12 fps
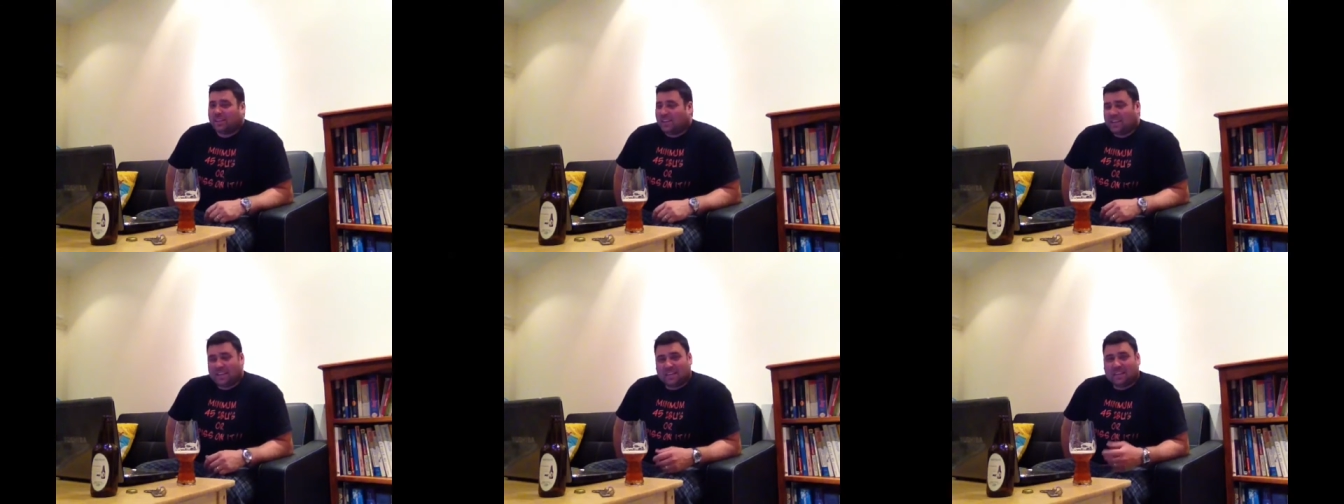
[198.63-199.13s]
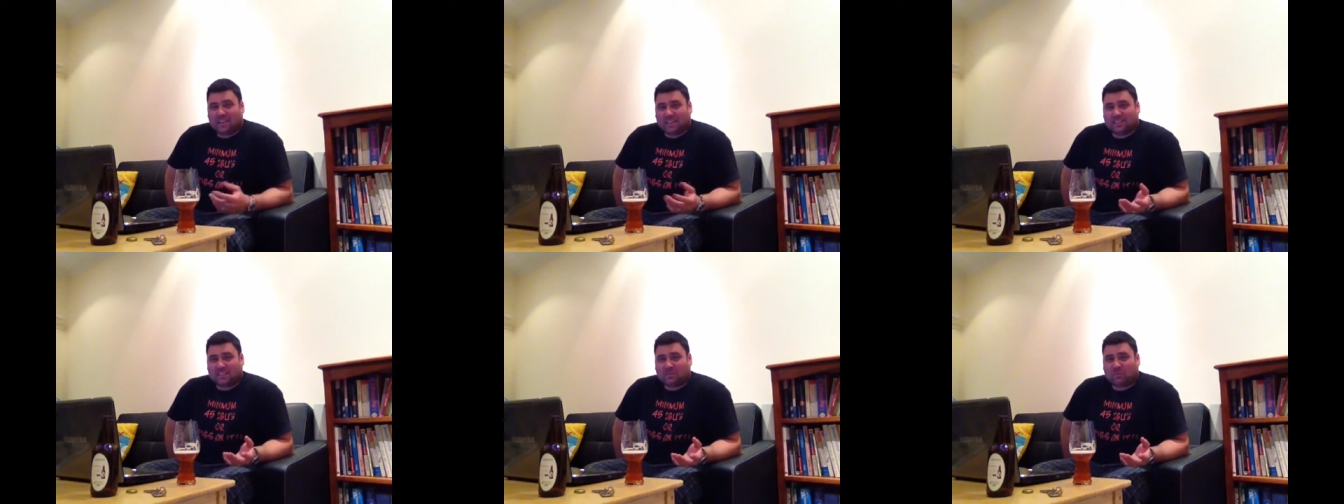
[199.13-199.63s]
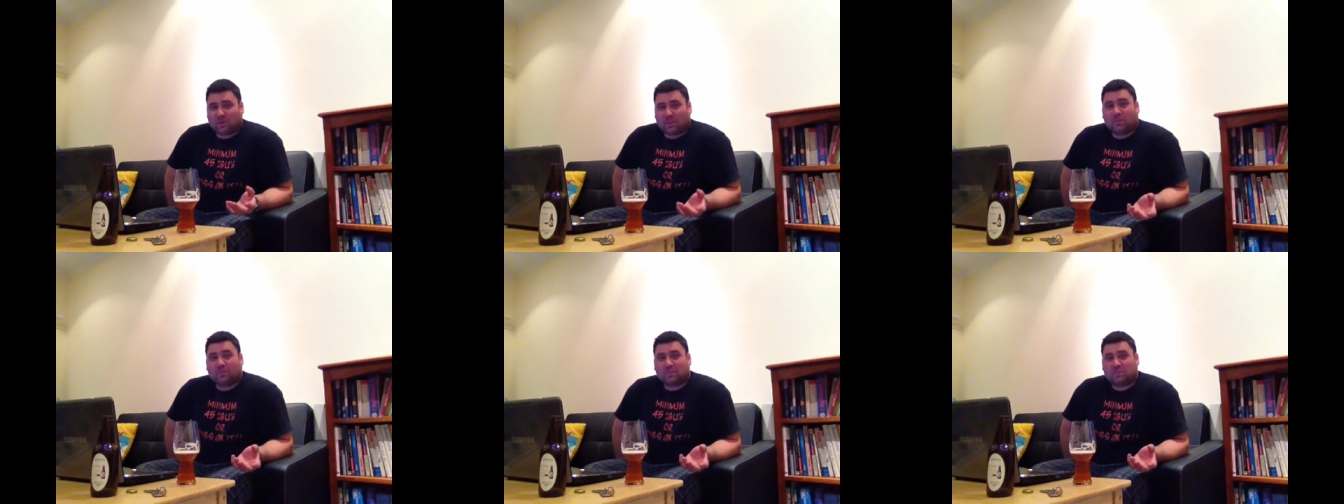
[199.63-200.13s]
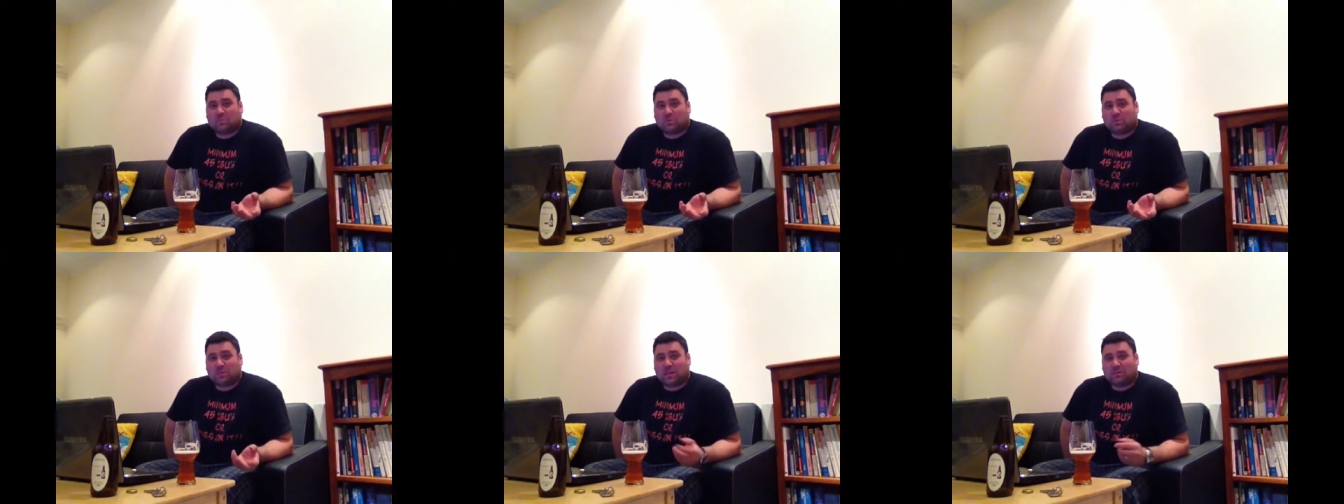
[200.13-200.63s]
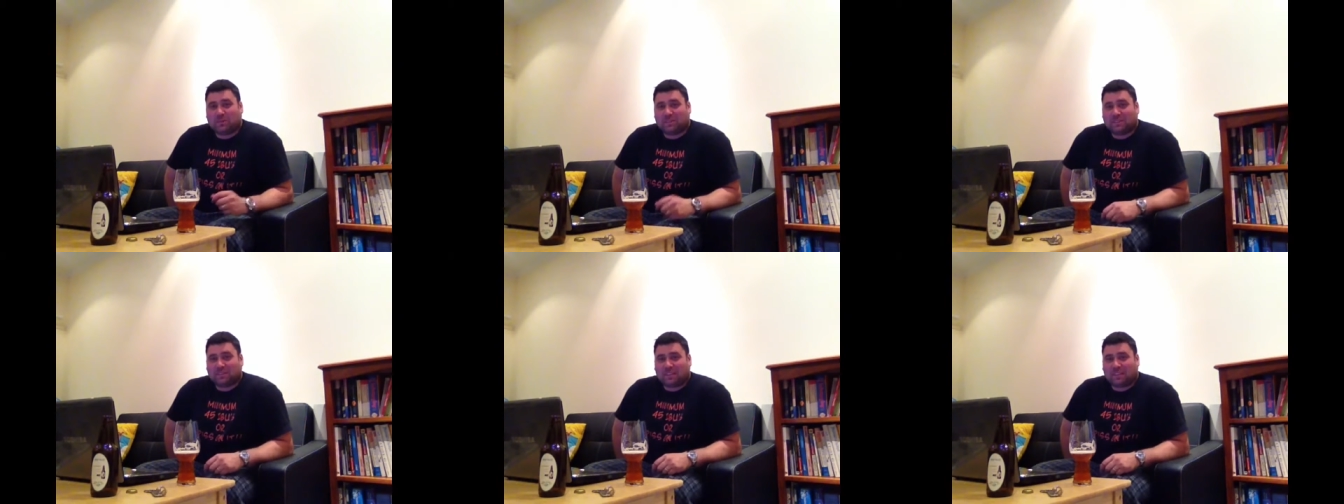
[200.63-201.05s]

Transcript: and I seen where you couldn't see my pyjamas.